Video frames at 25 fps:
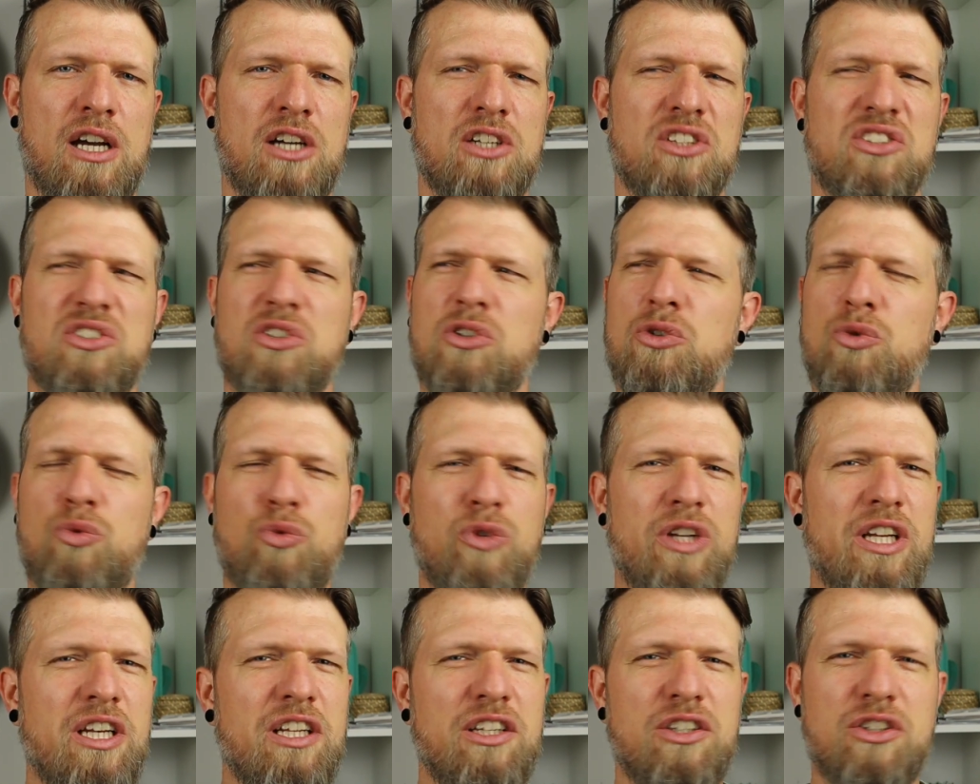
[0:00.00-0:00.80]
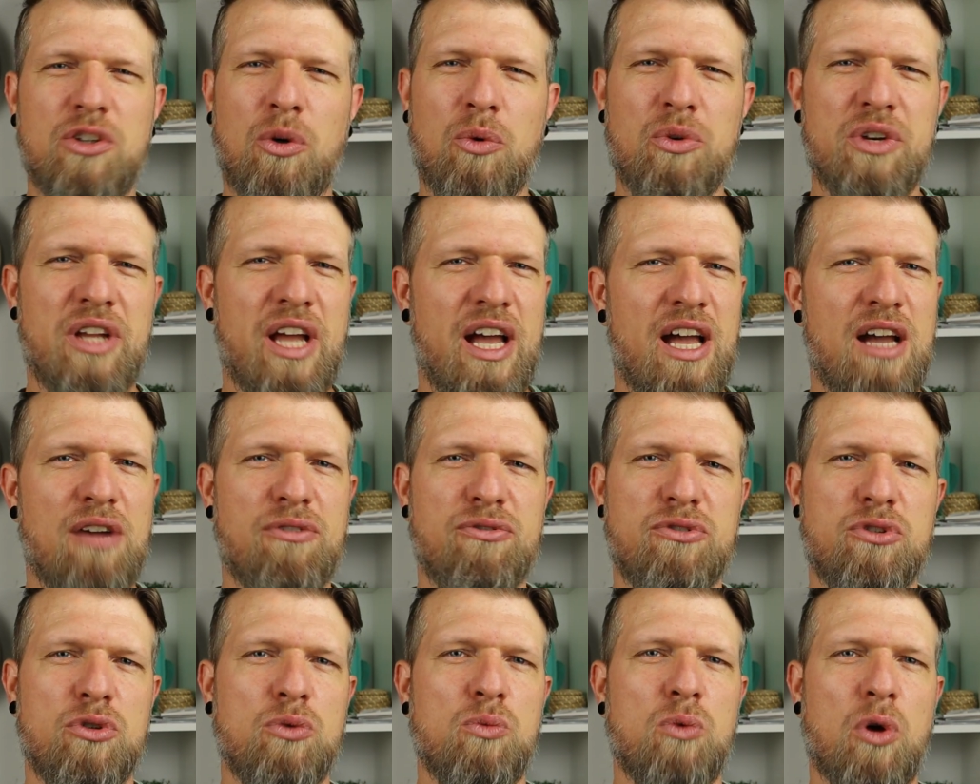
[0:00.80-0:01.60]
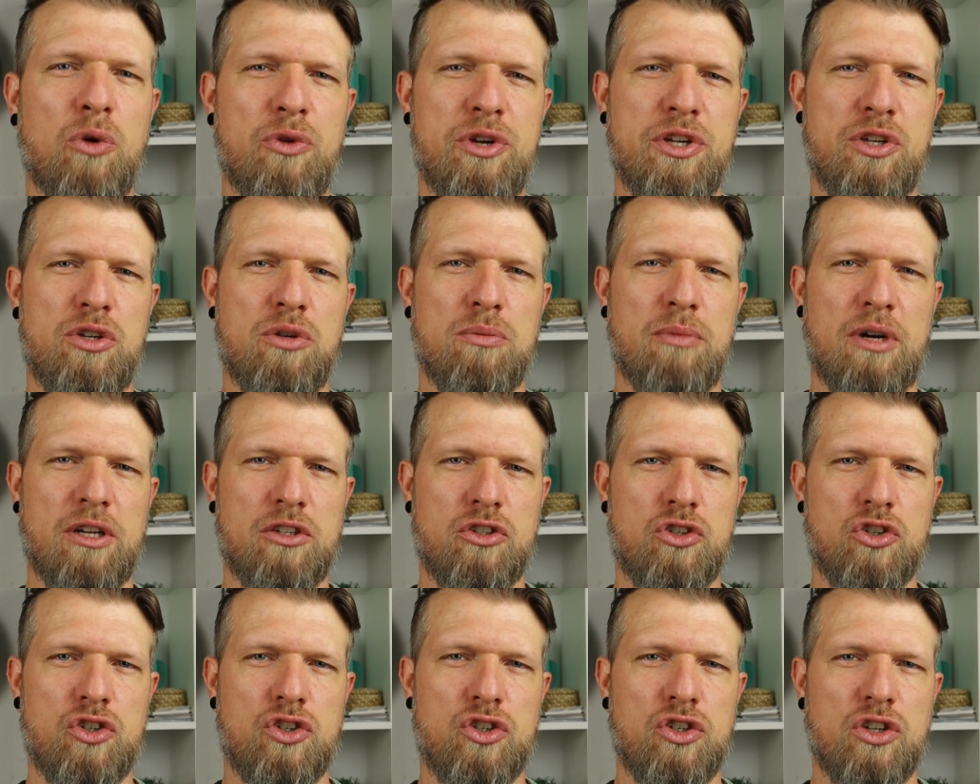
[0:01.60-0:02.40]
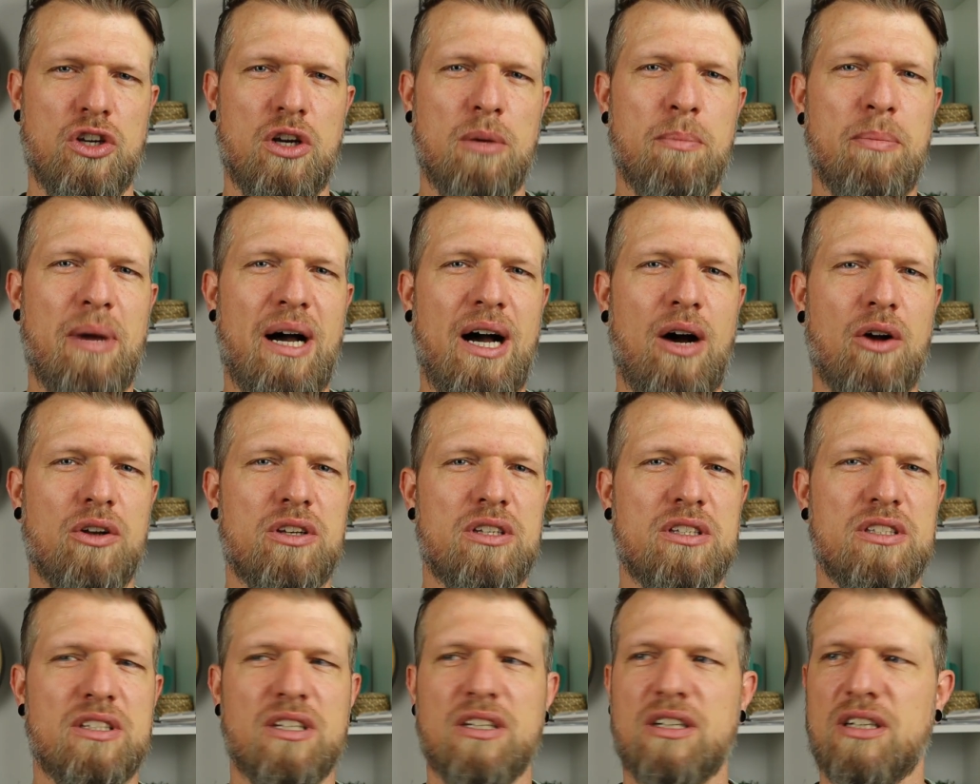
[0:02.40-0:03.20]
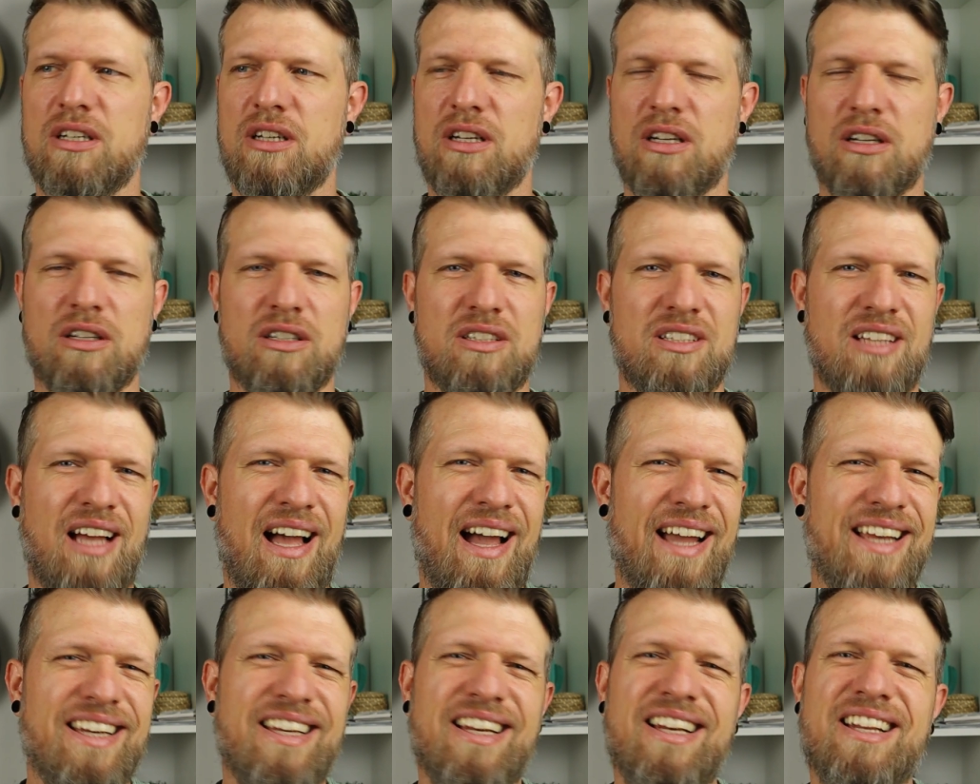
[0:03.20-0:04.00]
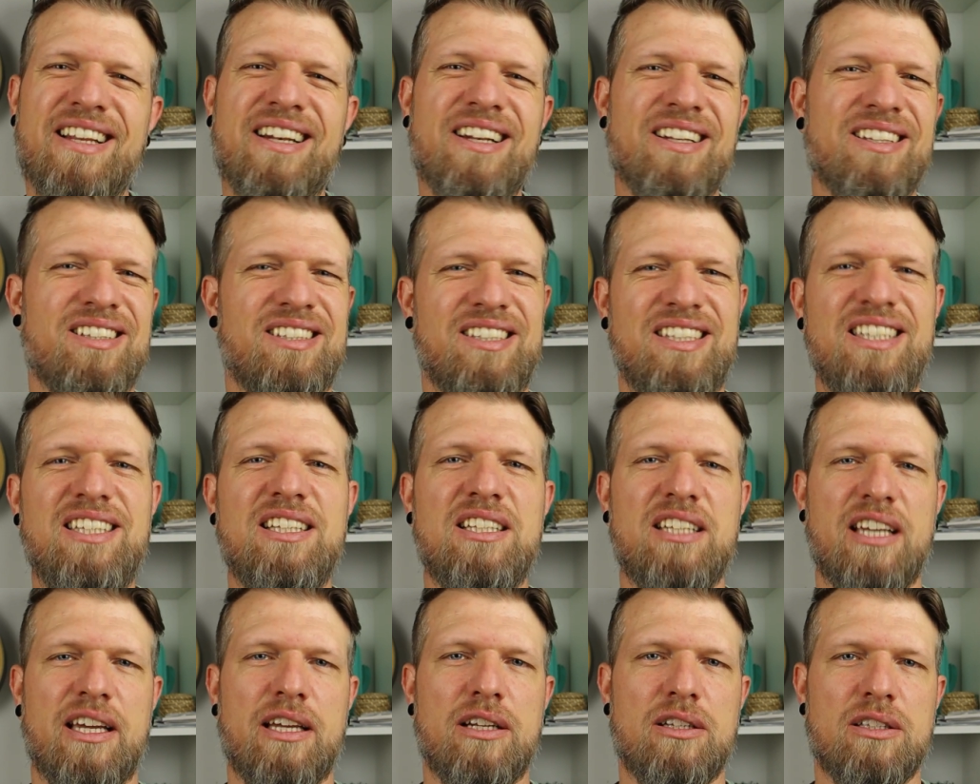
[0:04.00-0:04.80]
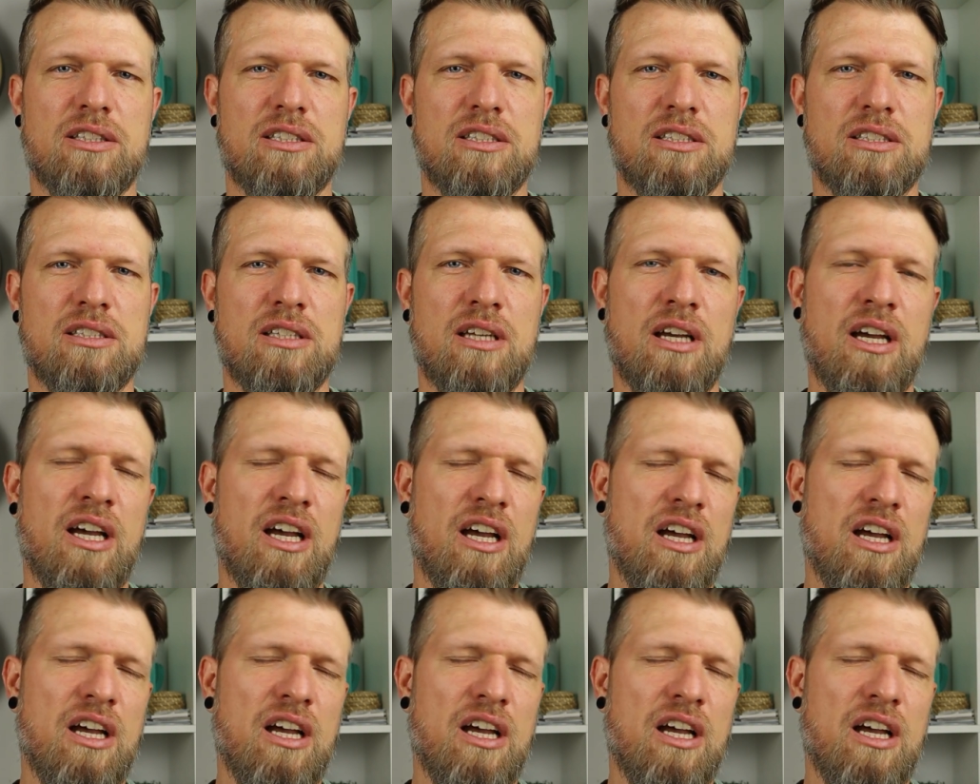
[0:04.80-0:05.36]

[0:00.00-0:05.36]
so you really don't have to worry too much about the tiny little details.